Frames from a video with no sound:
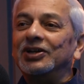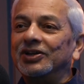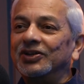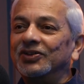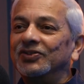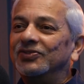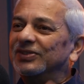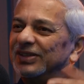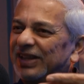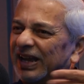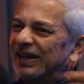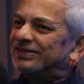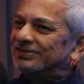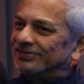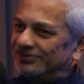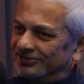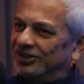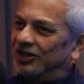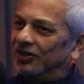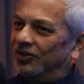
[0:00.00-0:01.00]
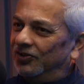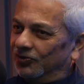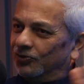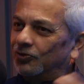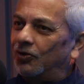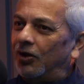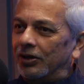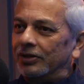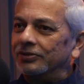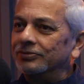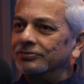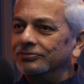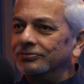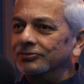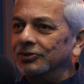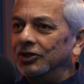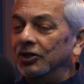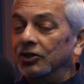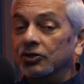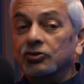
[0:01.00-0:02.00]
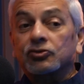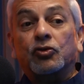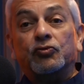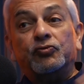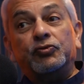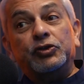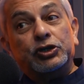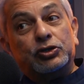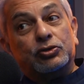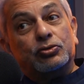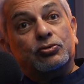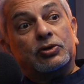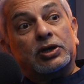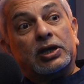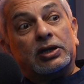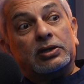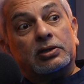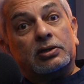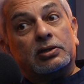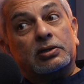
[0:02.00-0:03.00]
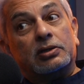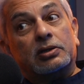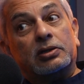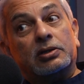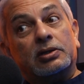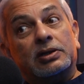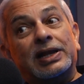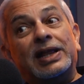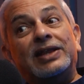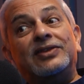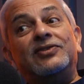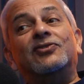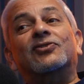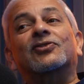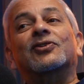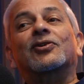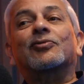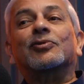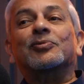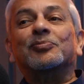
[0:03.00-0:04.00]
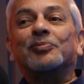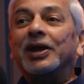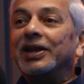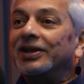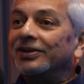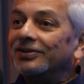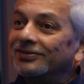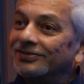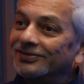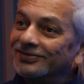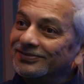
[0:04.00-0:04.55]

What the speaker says: least that thing is gone. So we too can cleanse our mind,